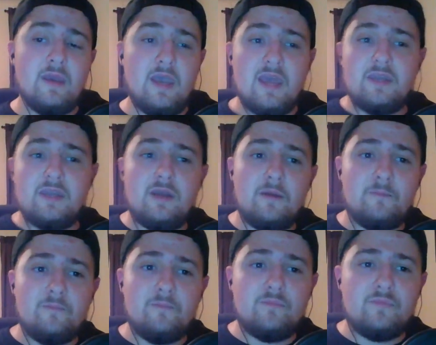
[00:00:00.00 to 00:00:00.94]

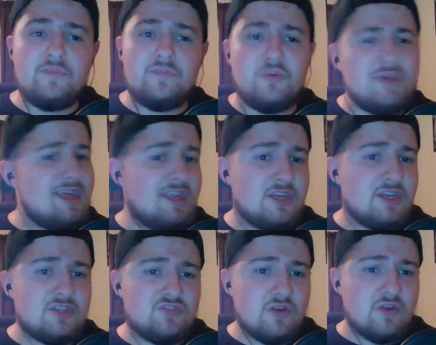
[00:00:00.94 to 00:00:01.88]
and do it in a
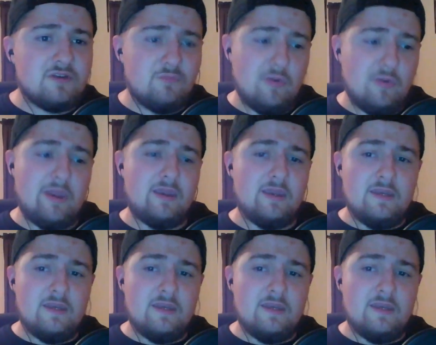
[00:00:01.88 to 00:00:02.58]
constructive way.